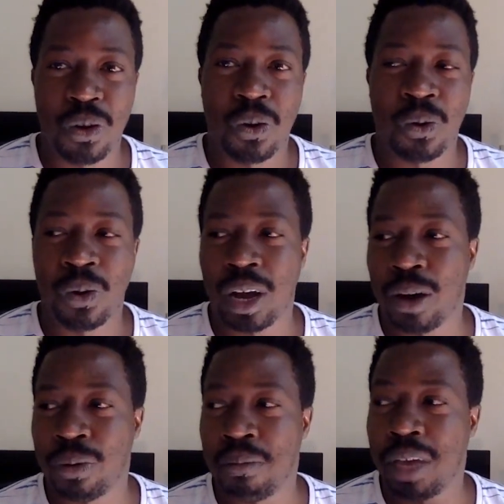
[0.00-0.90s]
or how
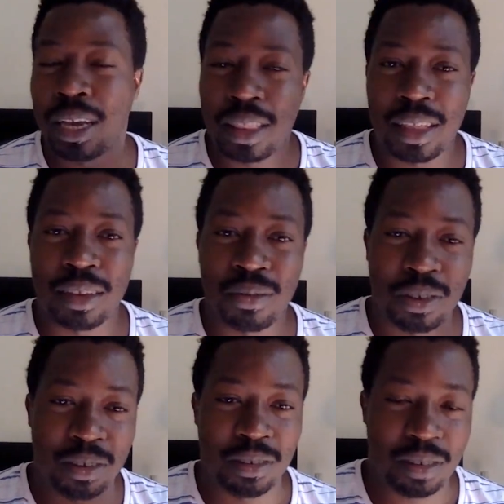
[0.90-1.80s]
we make things,
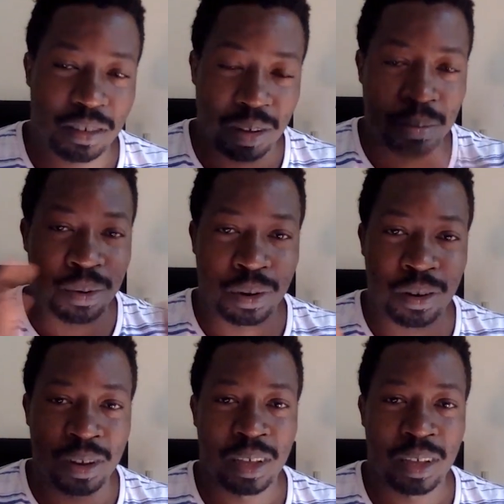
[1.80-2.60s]
which is such a broad